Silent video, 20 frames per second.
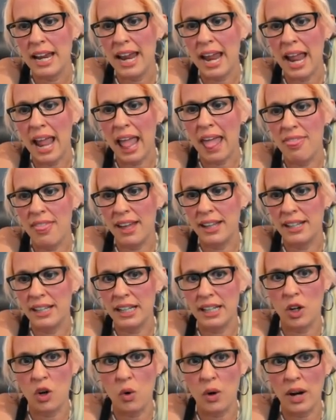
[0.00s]
and then
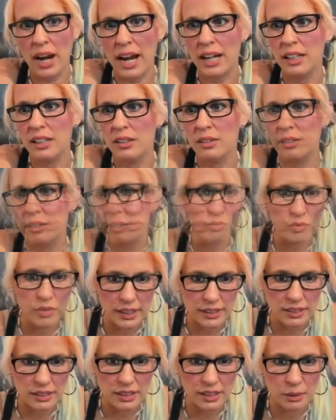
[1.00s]
hit OK.
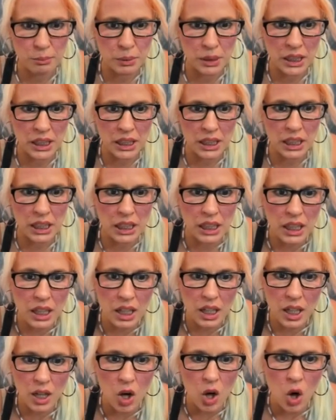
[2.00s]
That's going to be
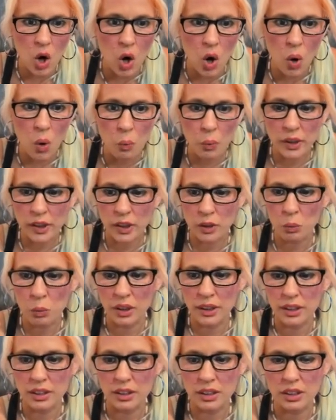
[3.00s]
what you
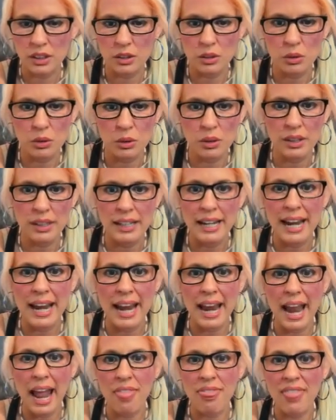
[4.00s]
want to do,
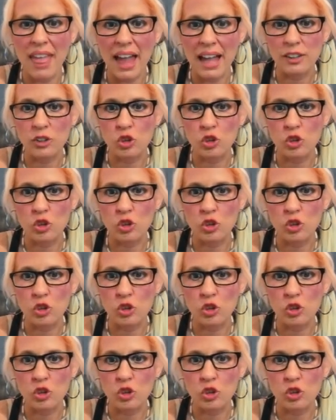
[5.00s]
and that